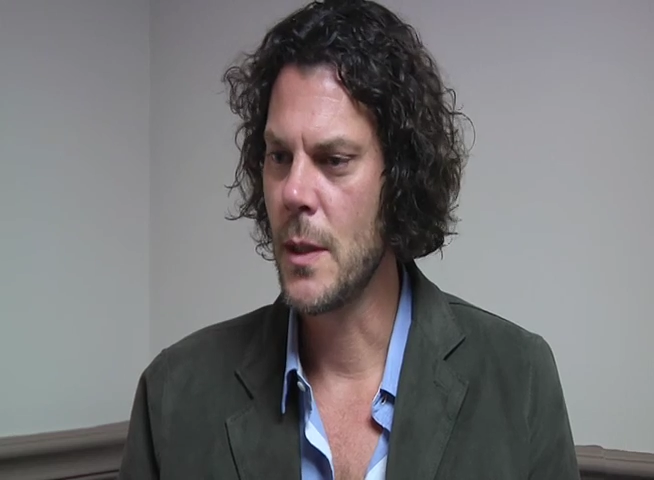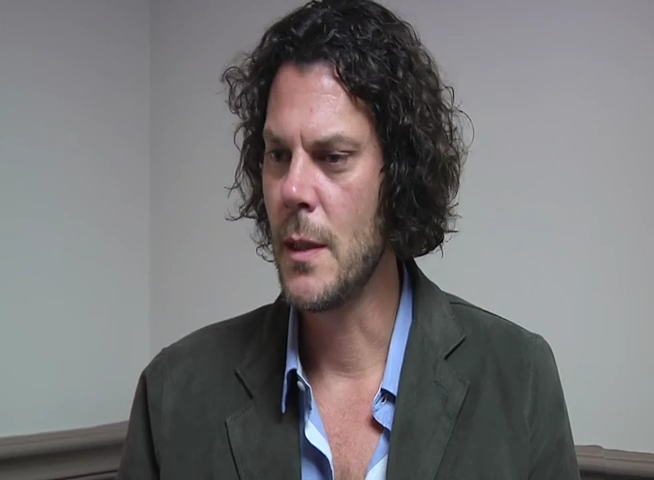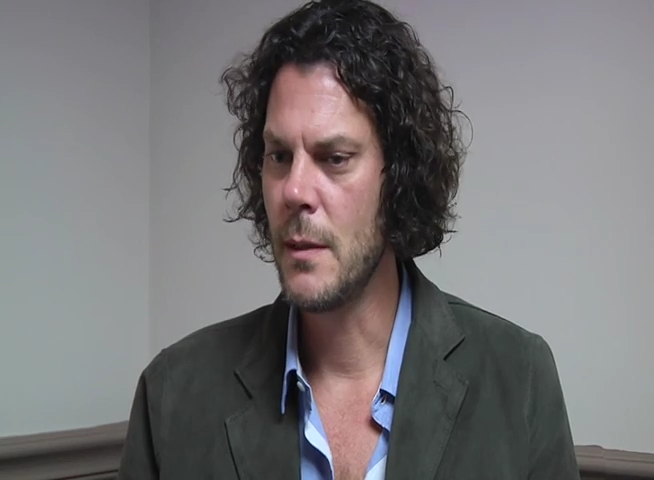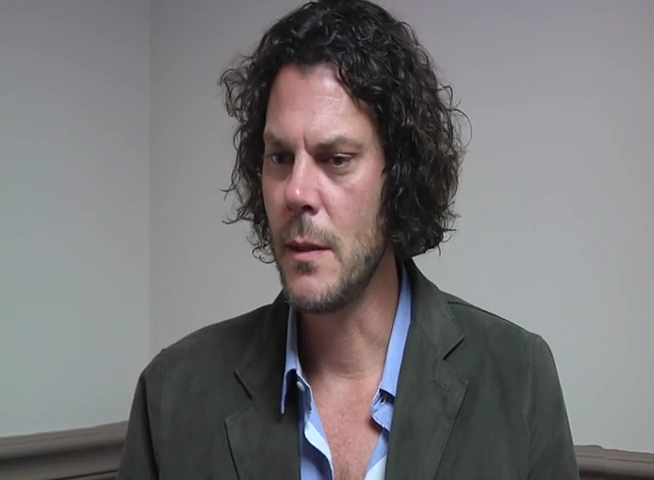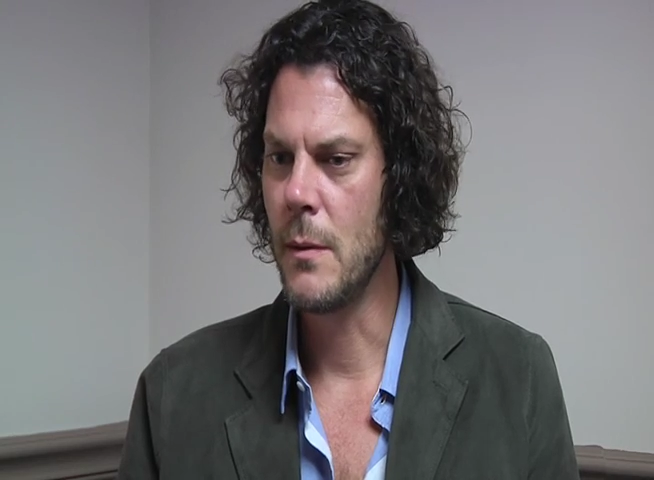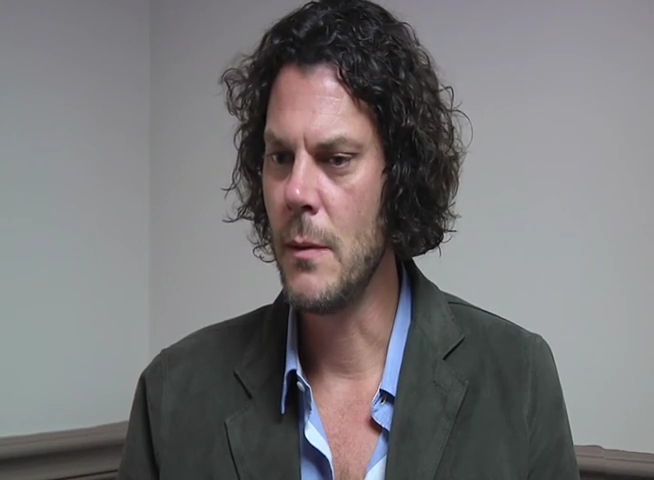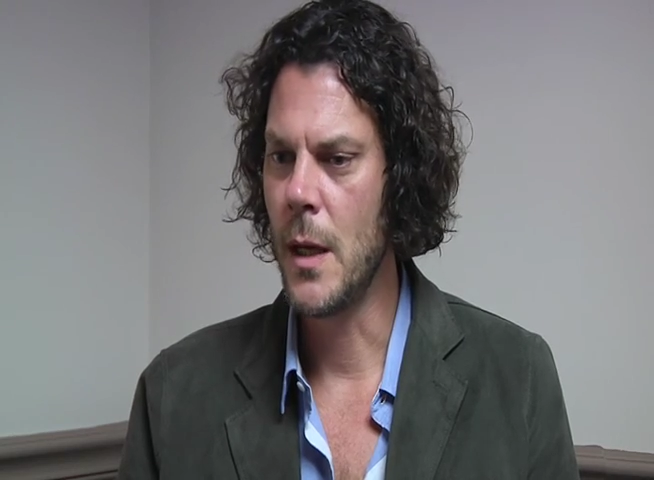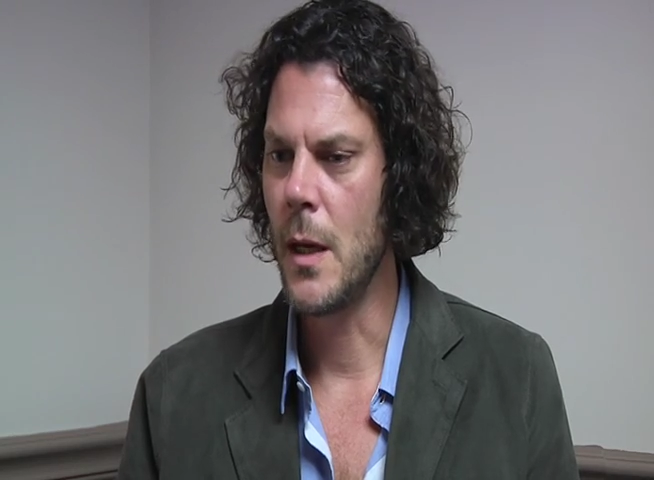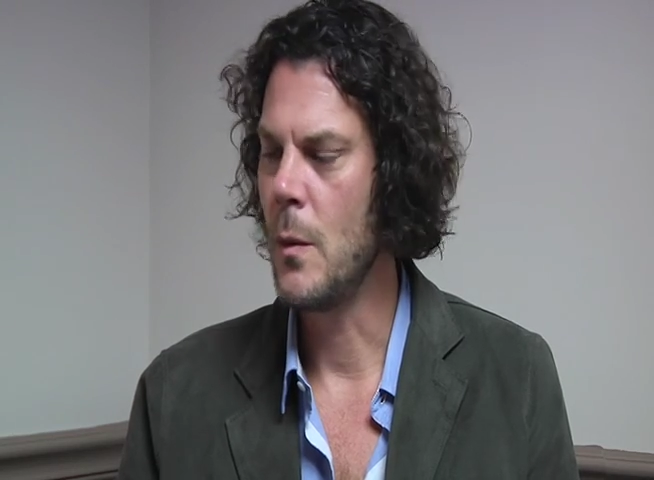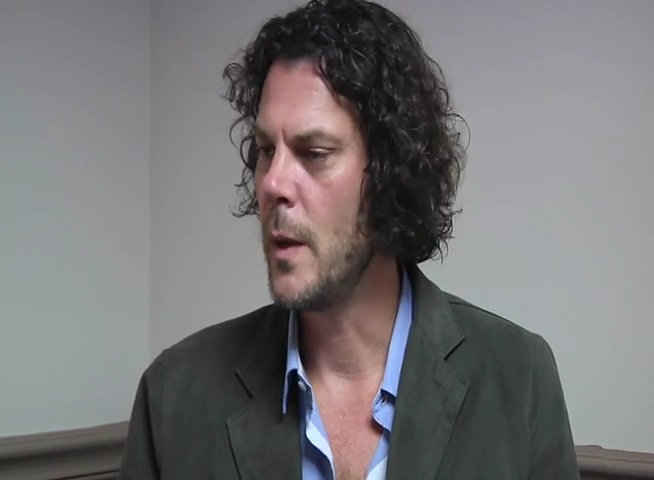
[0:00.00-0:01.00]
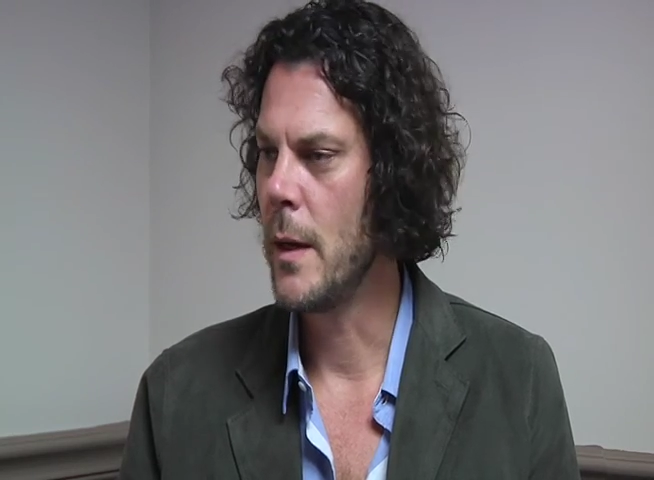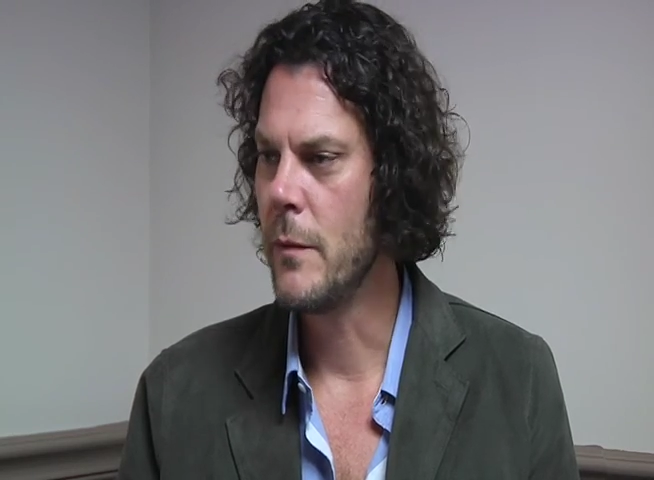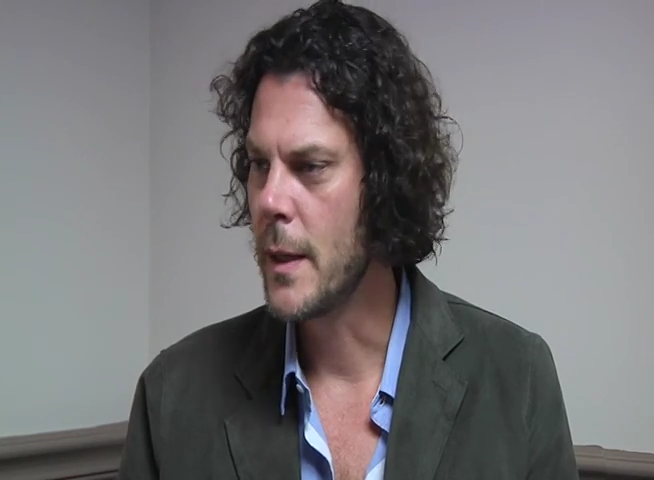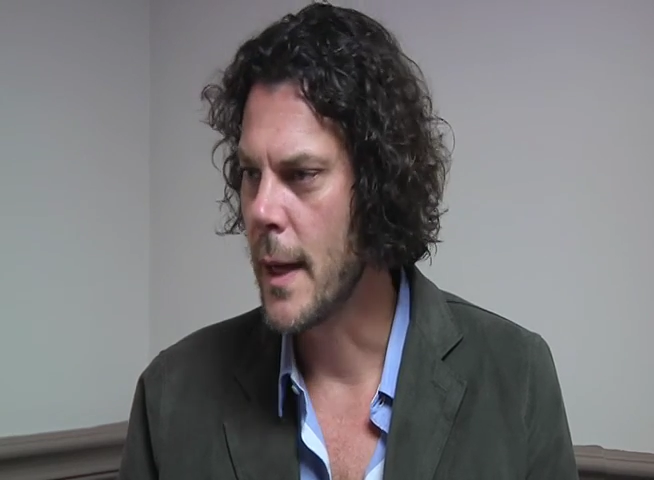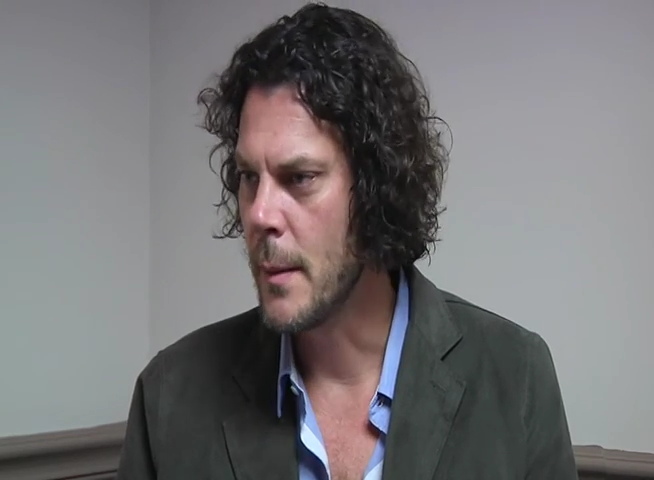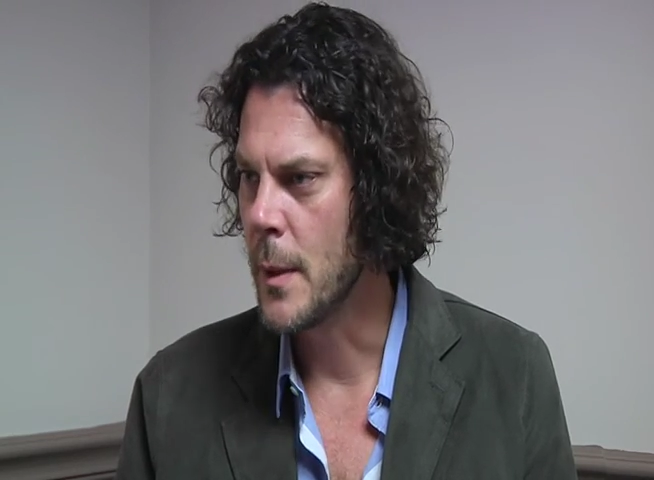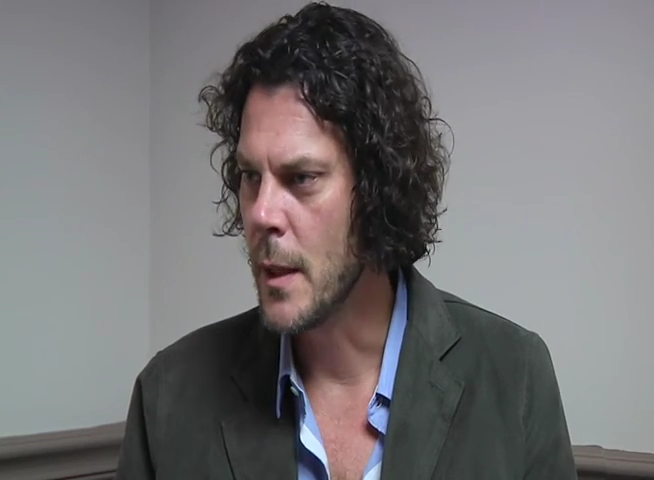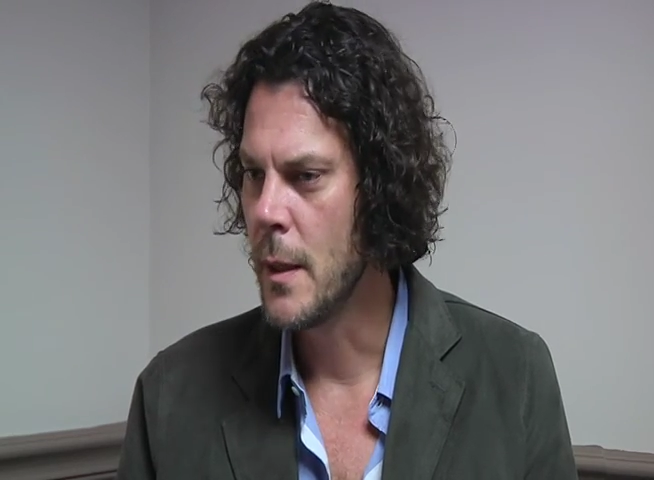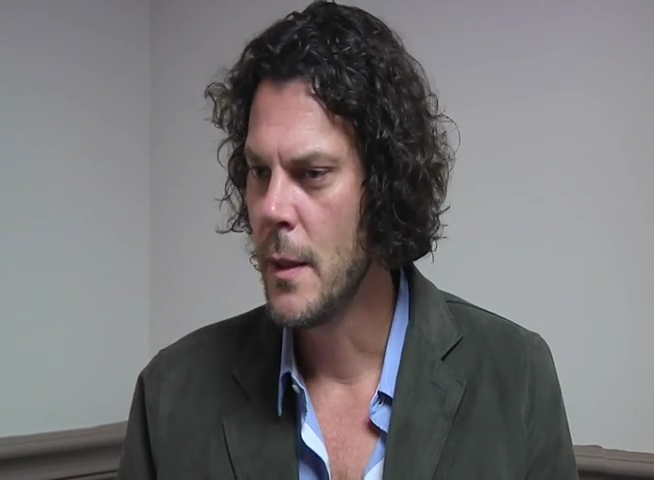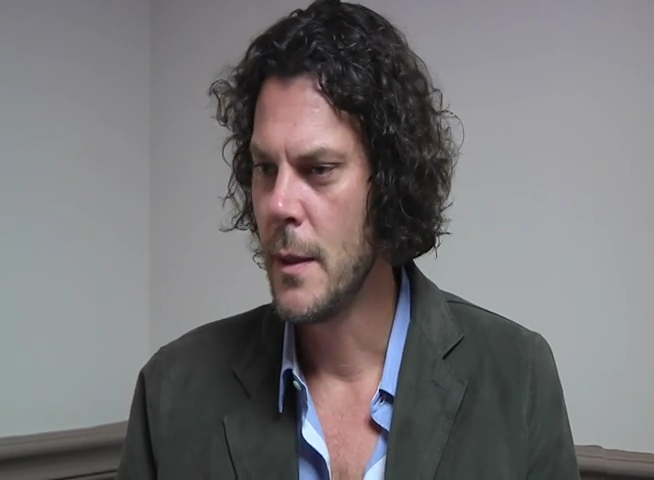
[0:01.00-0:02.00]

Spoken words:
that they're not aware of the camera.